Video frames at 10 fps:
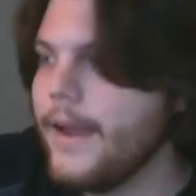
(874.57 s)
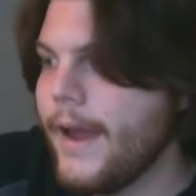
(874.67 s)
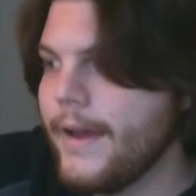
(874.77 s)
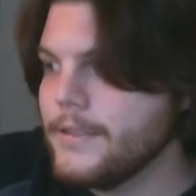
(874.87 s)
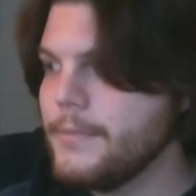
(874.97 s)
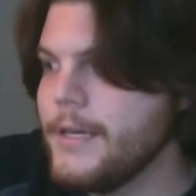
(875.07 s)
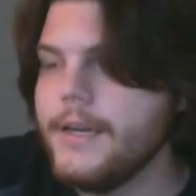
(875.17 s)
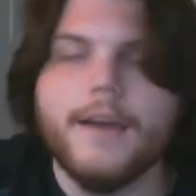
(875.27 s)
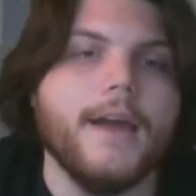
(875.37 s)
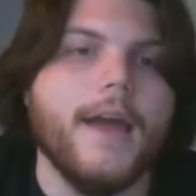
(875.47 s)
ask me,
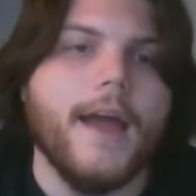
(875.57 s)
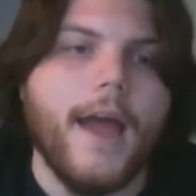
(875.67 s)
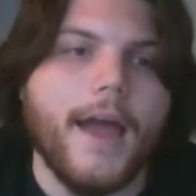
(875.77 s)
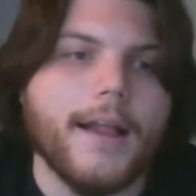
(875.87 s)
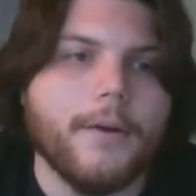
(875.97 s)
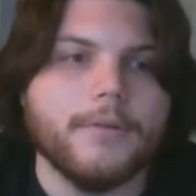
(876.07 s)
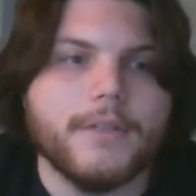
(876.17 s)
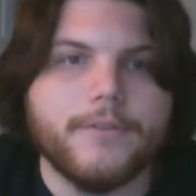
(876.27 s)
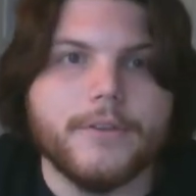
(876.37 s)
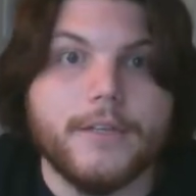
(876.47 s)
and I will
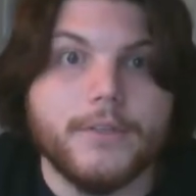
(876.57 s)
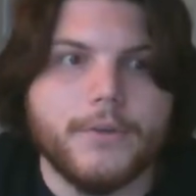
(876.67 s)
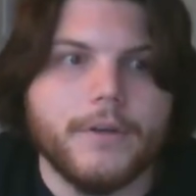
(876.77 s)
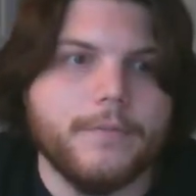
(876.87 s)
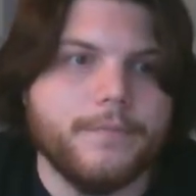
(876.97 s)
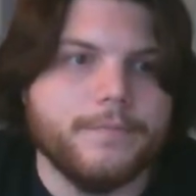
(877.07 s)
definitely do it.